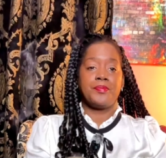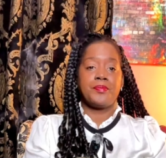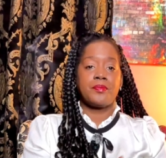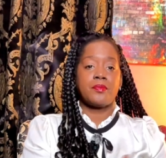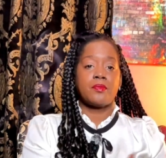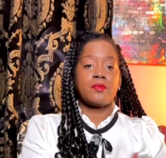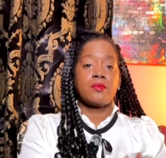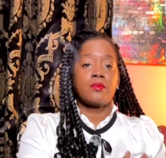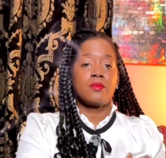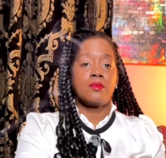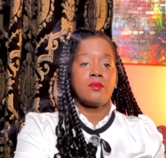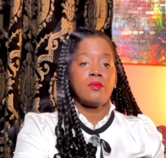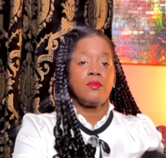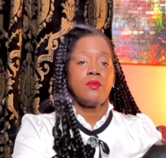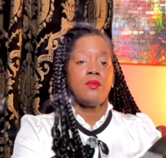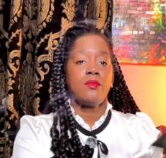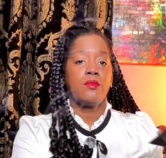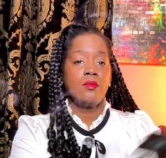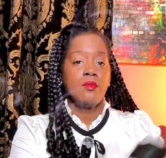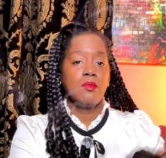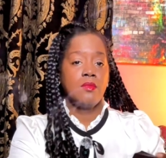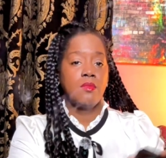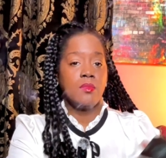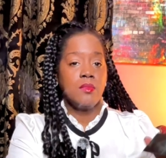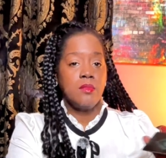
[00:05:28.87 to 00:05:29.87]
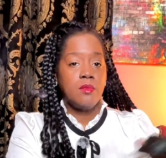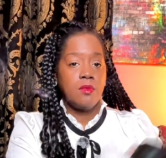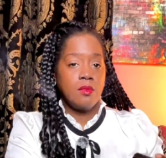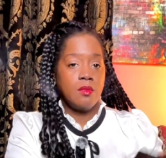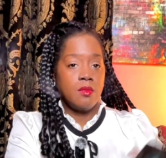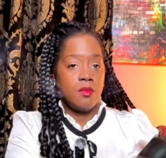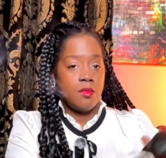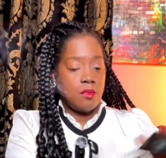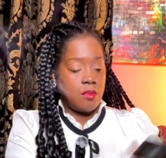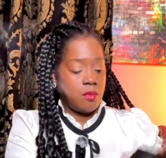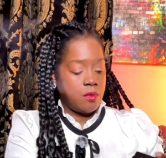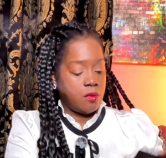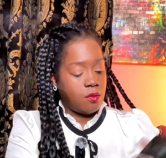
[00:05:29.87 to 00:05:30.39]

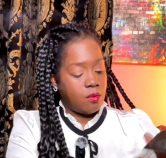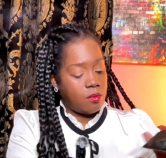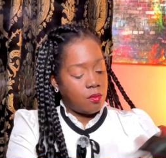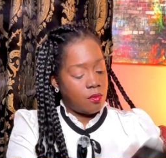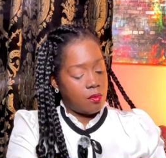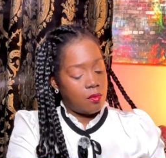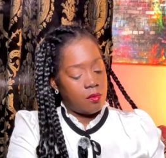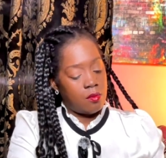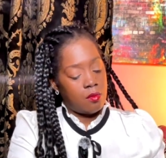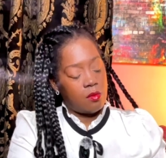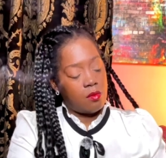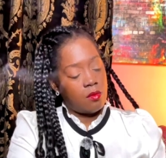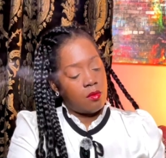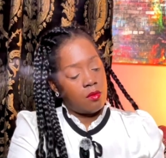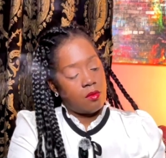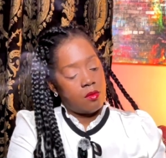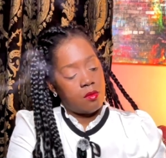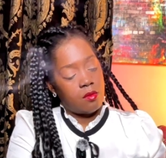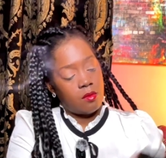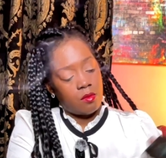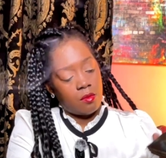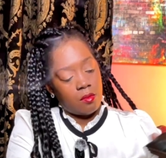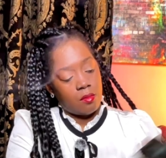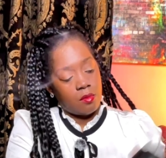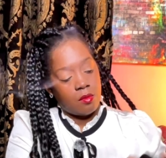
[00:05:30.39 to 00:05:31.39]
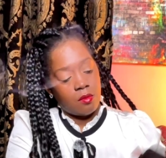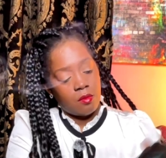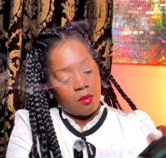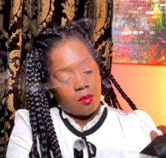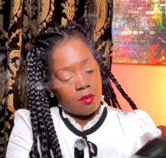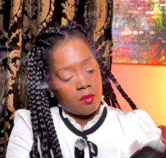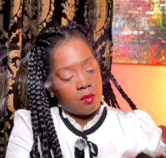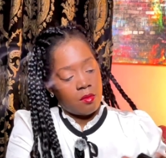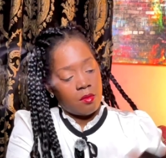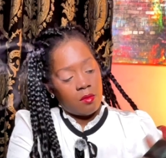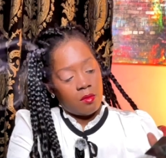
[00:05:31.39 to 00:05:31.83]
Nobody speaks.